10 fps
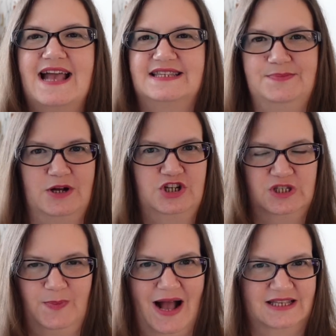as much
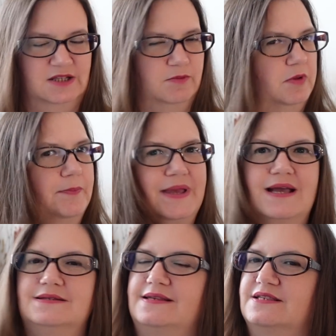as possible
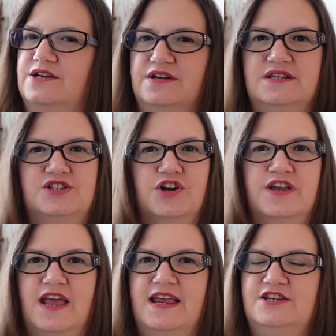because it's gonna start
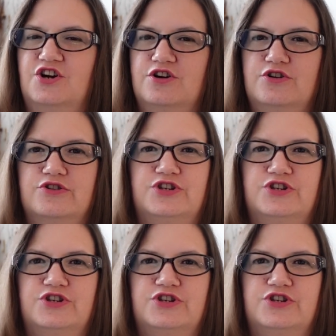getting darker